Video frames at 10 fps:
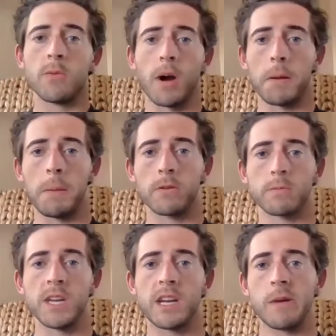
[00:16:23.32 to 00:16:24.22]
what people
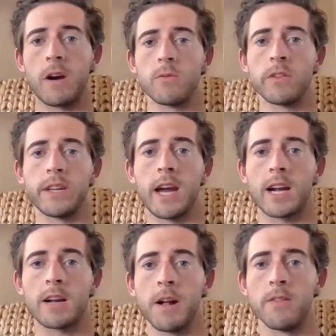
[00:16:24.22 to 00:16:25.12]
speak about when they talk
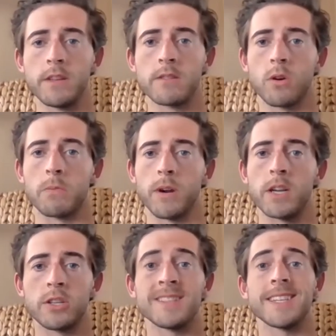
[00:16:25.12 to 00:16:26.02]
about these
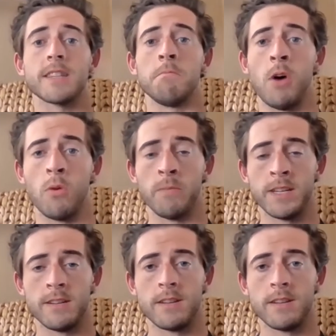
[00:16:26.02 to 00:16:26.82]
corporations at the moment,